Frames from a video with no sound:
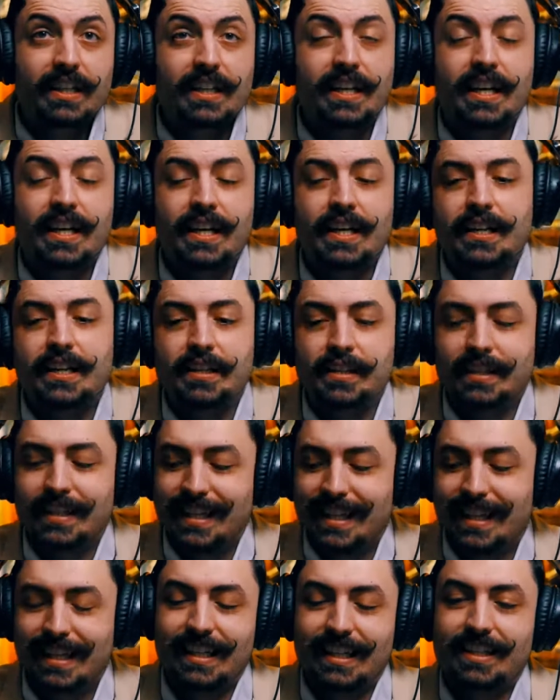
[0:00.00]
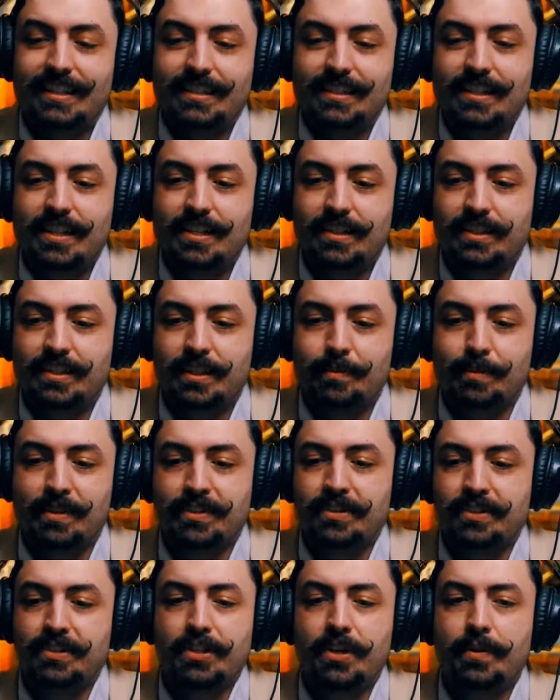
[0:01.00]
and getting
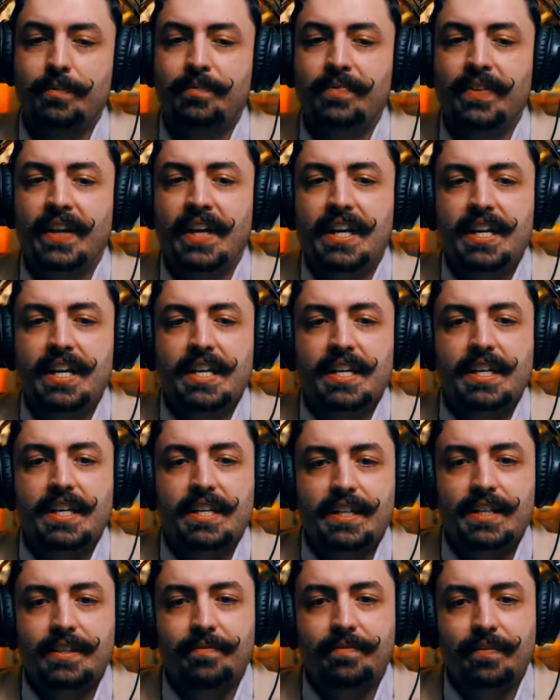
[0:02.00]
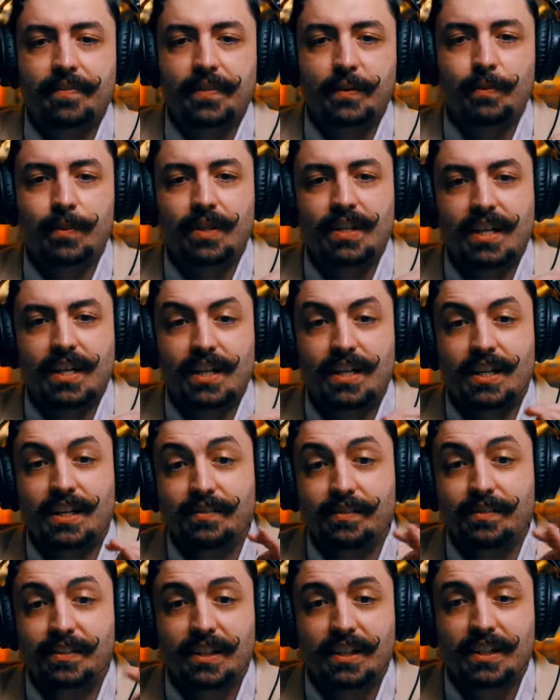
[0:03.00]
customers. So, what
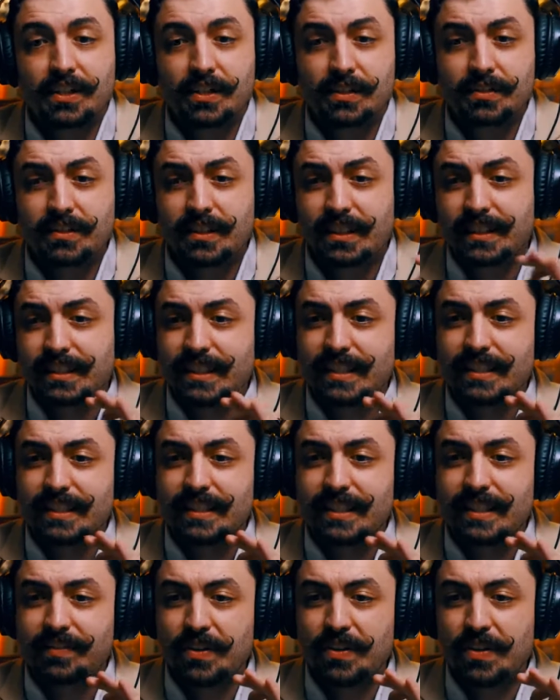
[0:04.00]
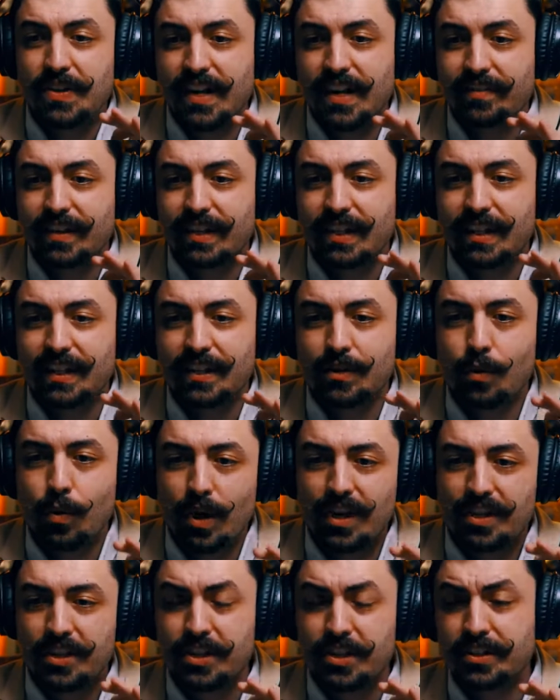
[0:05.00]
I'm going to do is, like I said, if you have any
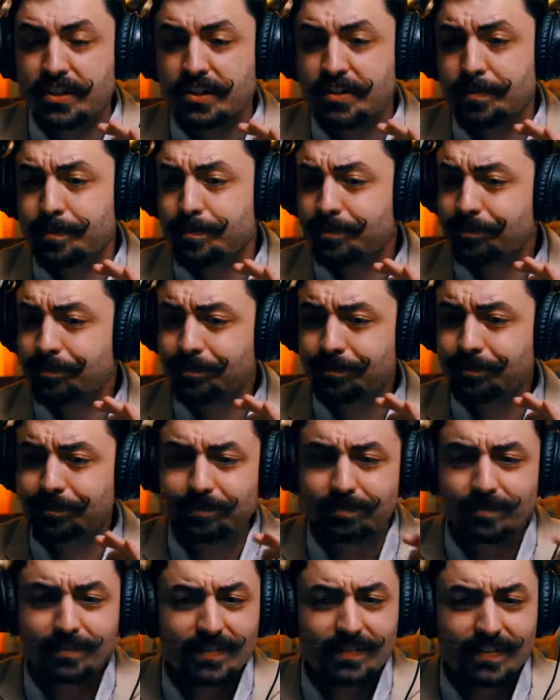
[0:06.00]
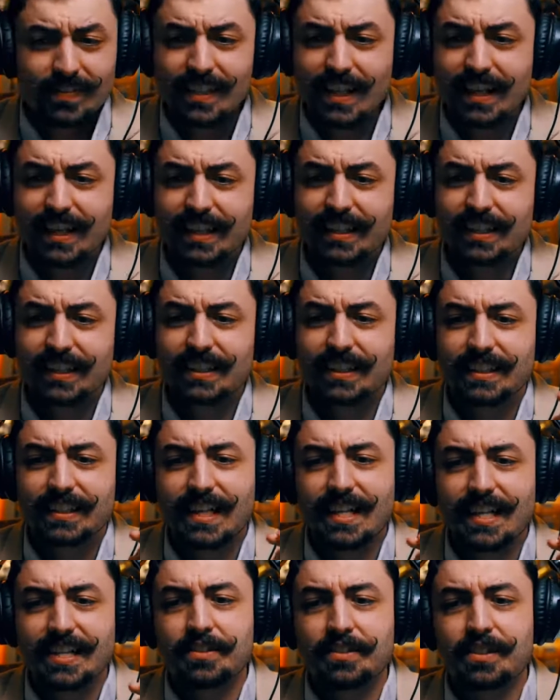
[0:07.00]
questions, anything like
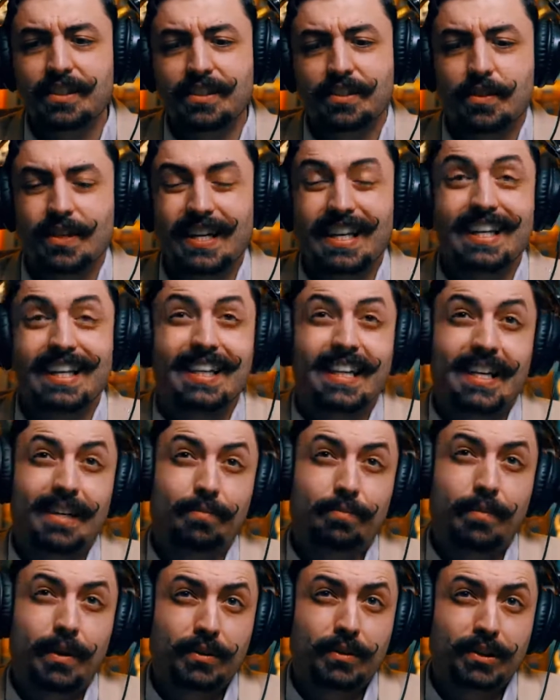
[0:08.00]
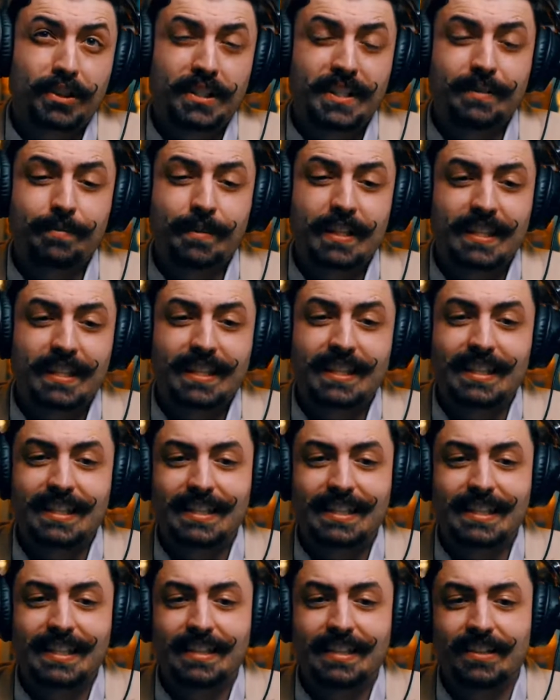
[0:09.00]
that, you can go ahead and post them in
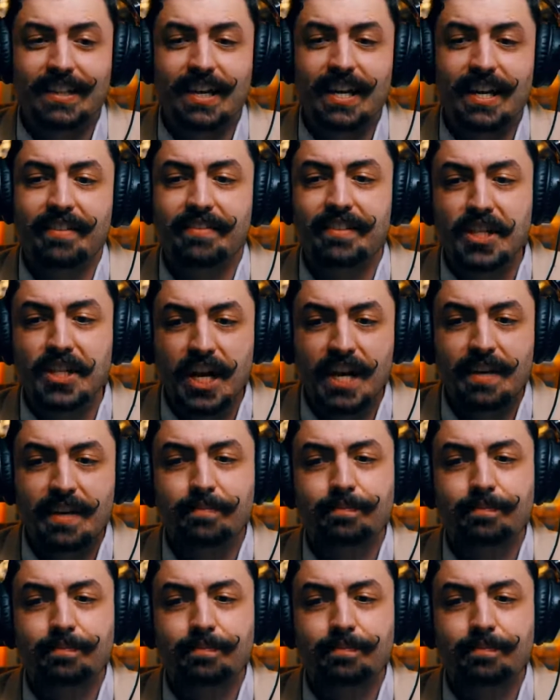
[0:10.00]
the live chat.